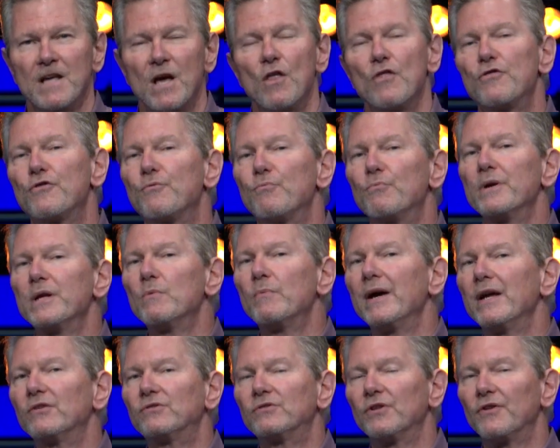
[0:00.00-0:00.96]
Three
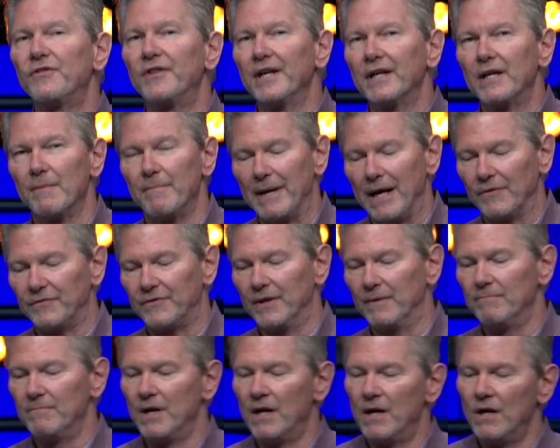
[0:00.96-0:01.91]
ways to think about
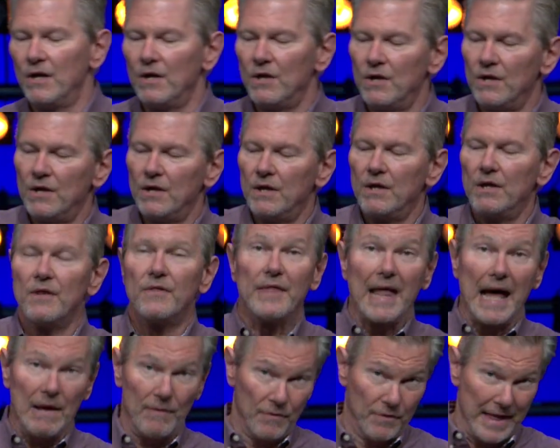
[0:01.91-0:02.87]
them,
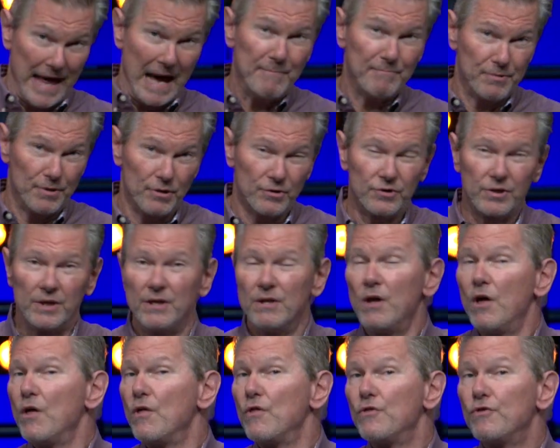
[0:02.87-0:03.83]
that, that person,
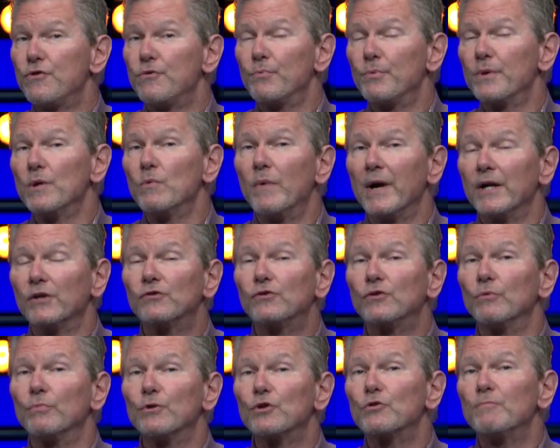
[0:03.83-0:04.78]
three ways
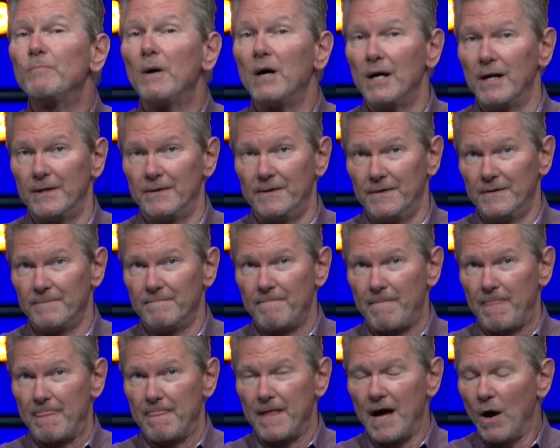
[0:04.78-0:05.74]
to respond.
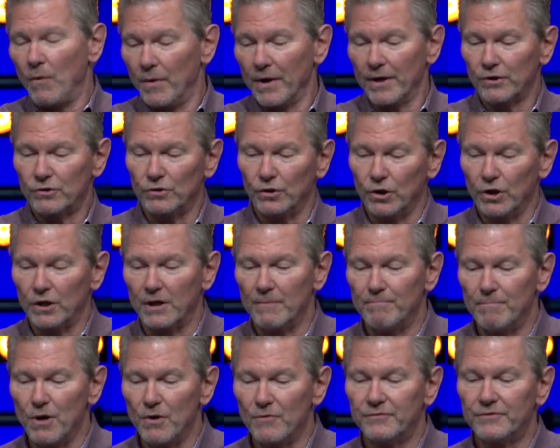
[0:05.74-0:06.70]
I want us to look
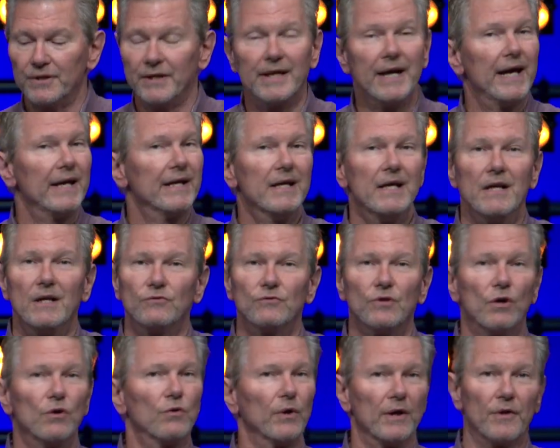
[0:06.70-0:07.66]
at both today.
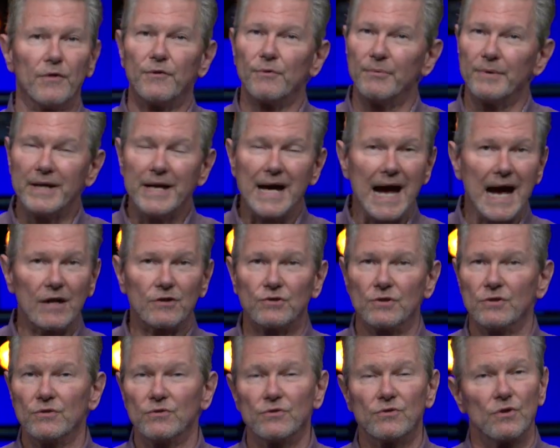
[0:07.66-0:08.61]
So great, three
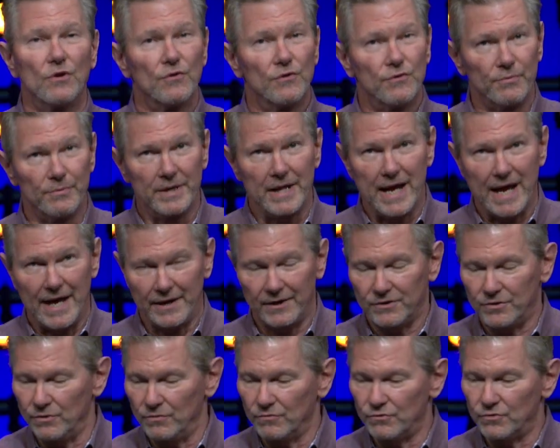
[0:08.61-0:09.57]
actions, three
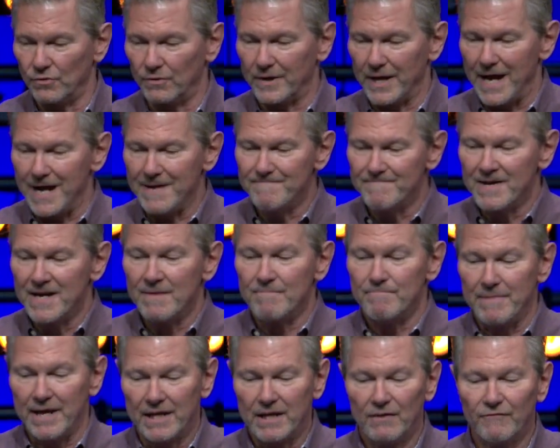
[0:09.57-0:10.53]
attitudes, okay?
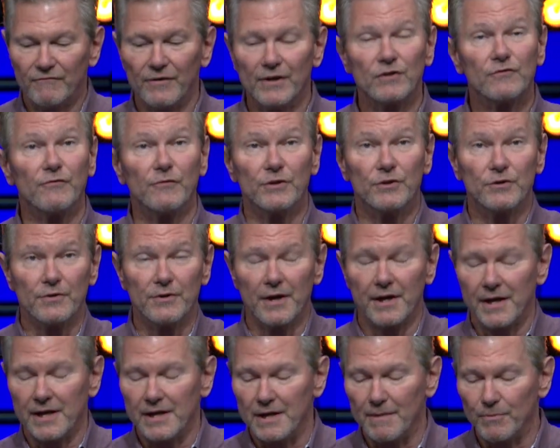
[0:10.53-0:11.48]
Making friends for
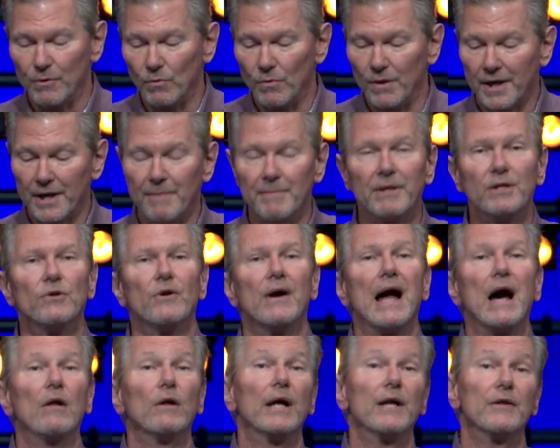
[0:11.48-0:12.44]
eternity. Number one, I'm in your
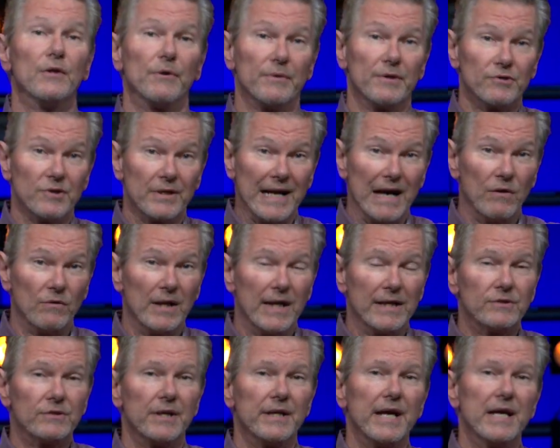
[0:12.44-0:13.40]
outline. There is an
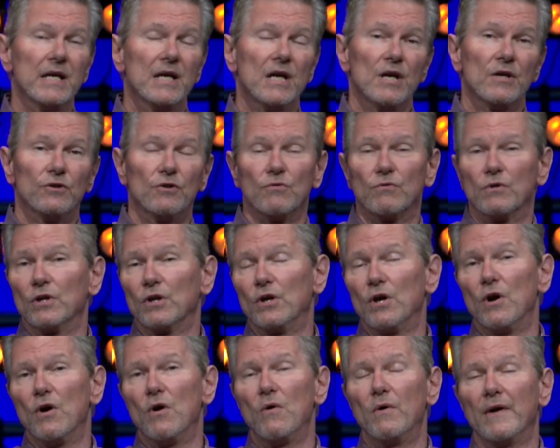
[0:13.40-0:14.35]
outline today. You can
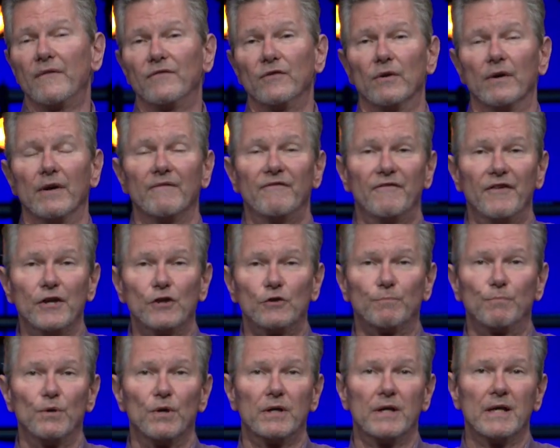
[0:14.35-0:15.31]
go, if you're on
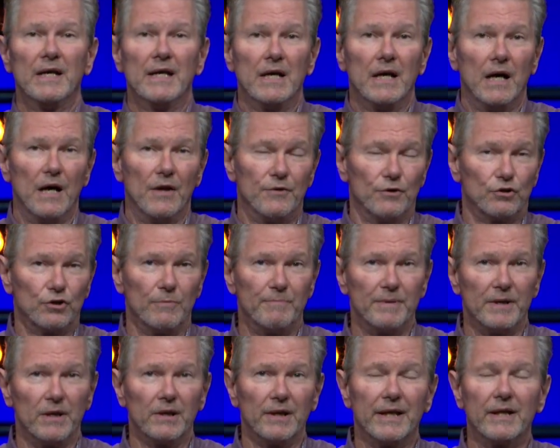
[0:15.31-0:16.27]
Facebook, uh, there should
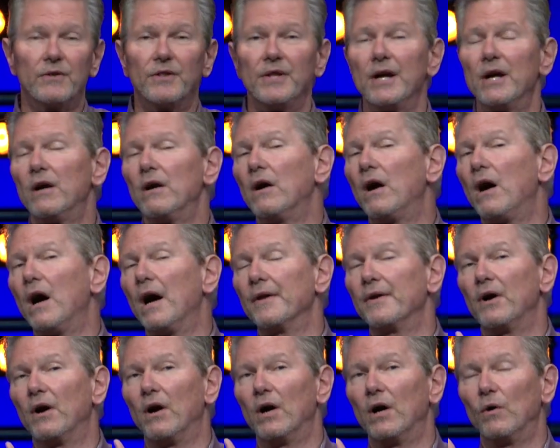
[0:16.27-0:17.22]
be a link there on
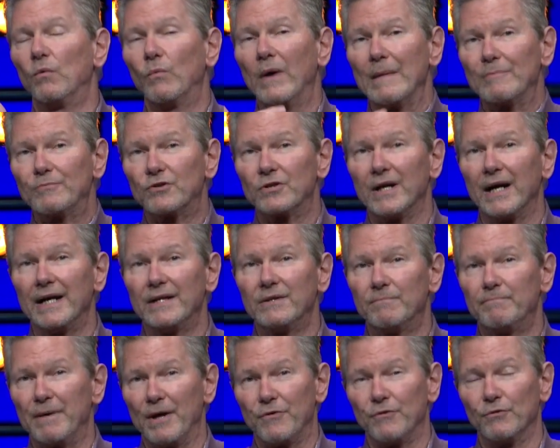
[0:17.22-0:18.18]
our
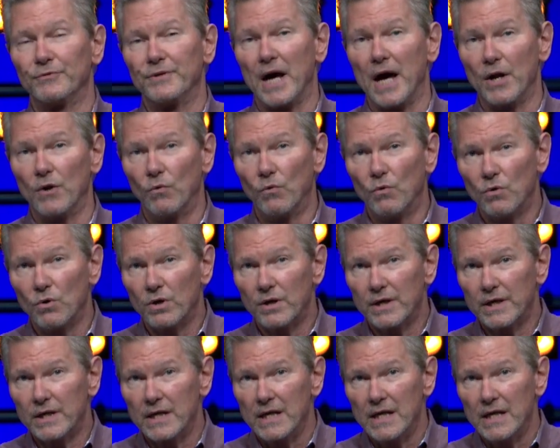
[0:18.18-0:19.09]
website, bethel.org